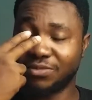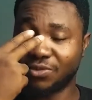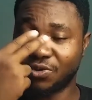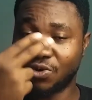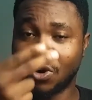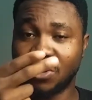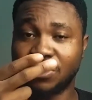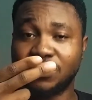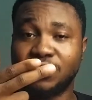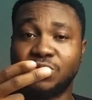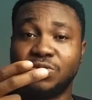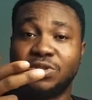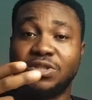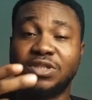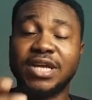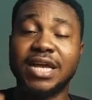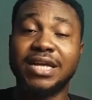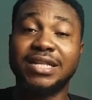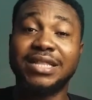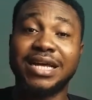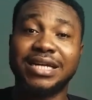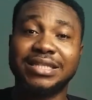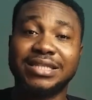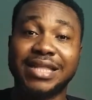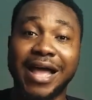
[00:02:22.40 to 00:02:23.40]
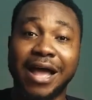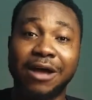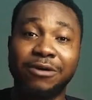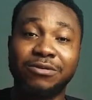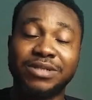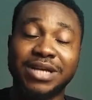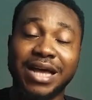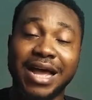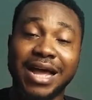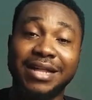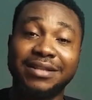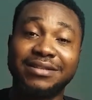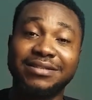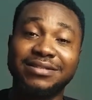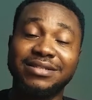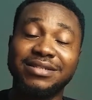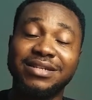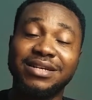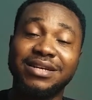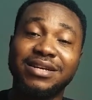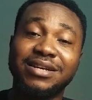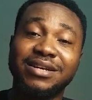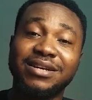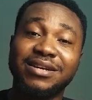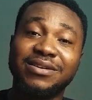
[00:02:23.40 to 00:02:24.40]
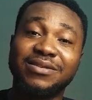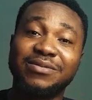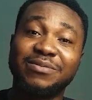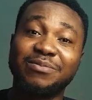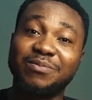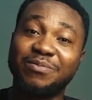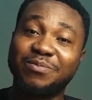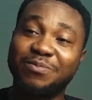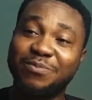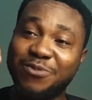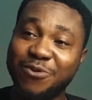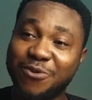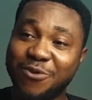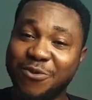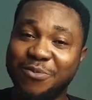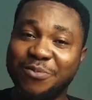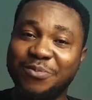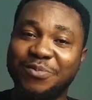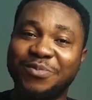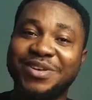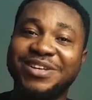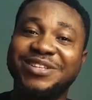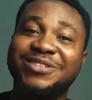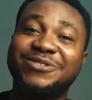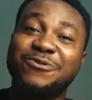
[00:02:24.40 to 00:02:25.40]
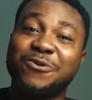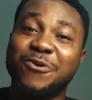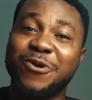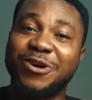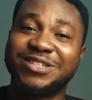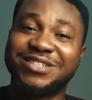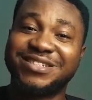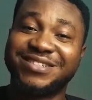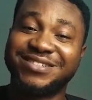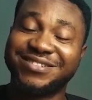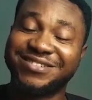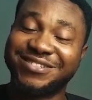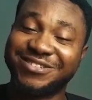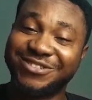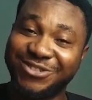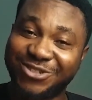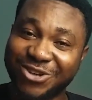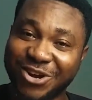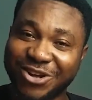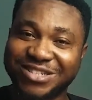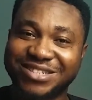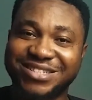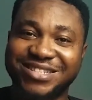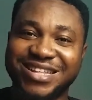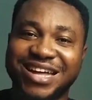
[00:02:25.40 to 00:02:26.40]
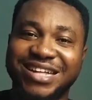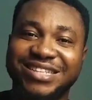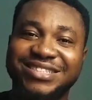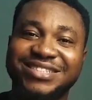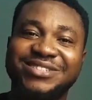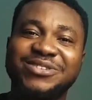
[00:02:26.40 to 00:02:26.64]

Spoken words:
got to check that out, and boom, it was just that.